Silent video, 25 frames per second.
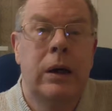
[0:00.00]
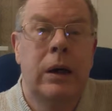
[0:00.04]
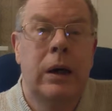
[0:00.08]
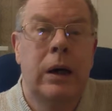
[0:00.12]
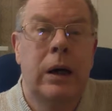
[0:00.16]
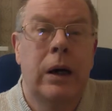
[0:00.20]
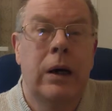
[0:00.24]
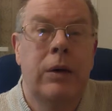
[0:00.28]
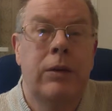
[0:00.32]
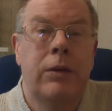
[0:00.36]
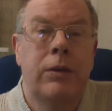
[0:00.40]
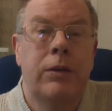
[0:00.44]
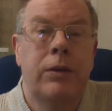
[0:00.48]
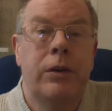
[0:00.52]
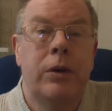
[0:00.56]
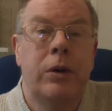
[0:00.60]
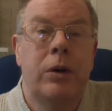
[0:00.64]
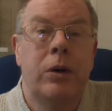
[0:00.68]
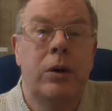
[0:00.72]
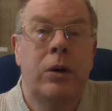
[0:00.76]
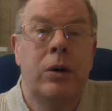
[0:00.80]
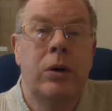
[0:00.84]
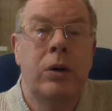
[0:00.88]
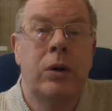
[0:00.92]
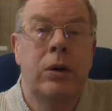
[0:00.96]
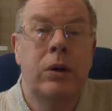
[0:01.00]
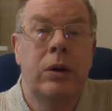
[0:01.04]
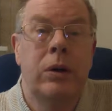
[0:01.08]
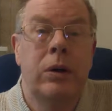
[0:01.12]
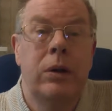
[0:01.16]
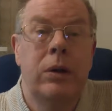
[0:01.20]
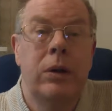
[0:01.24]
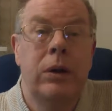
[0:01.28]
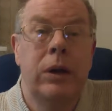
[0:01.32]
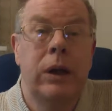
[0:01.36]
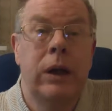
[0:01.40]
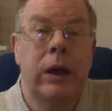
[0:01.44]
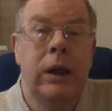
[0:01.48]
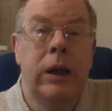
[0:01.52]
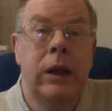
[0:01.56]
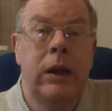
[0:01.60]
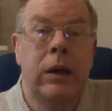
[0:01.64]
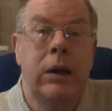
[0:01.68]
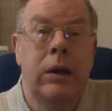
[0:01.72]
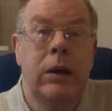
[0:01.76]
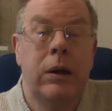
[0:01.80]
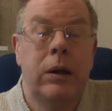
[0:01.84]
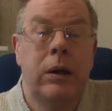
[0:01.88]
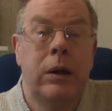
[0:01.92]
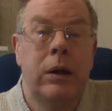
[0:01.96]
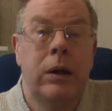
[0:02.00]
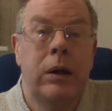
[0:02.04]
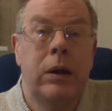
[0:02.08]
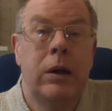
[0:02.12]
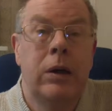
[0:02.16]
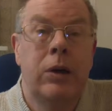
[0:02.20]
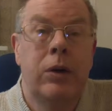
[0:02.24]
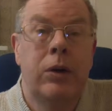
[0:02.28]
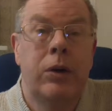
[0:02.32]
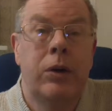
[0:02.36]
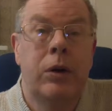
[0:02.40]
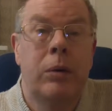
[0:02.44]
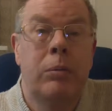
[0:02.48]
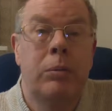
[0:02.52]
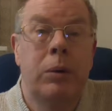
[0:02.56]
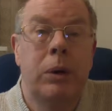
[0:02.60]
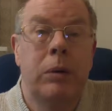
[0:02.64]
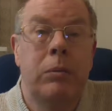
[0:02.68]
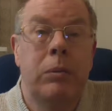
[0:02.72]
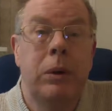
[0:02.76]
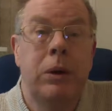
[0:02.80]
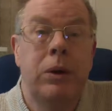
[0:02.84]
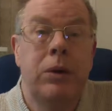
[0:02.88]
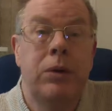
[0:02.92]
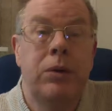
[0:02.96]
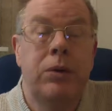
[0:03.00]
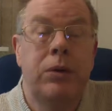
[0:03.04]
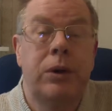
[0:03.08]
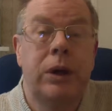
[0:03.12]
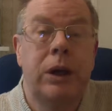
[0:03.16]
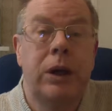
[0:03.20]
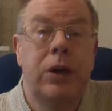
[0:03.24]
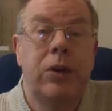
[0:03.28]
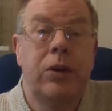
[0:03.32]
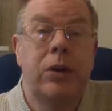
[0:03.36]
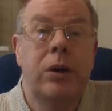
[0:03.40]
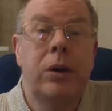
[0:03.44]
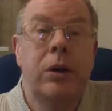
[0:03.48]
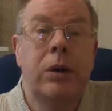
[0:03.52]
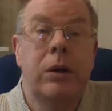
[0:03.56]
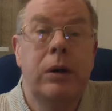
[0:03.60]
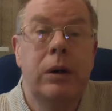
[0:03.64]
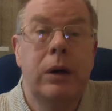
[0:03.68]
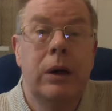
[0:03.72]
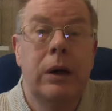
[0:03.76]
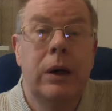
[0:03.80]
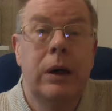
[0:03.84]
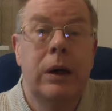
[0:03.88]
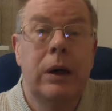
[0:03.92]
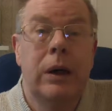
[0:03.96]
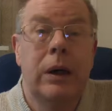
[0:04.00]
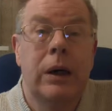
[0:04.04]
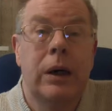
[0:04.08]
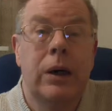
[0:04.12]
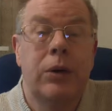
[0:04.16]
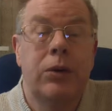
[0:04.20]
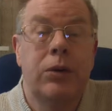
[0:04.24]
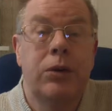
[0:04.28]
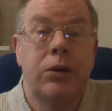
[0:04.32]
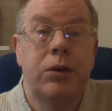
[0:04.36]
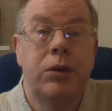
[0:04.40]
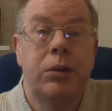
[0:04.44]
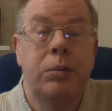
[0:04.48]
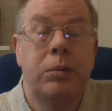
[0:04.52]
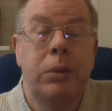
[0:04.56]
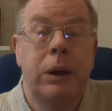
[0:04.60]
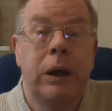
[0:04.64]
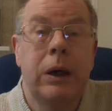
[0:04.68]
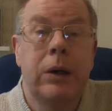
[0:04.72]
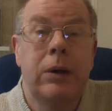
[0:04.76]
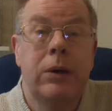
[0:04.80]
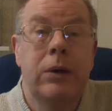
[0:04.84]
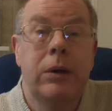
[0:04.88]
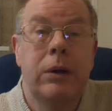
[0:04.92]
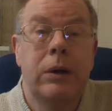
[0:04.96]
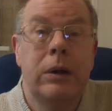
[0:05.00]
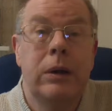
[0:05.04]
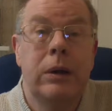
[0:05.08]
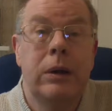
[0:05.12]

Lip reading: As for the Trump administration, I suspect,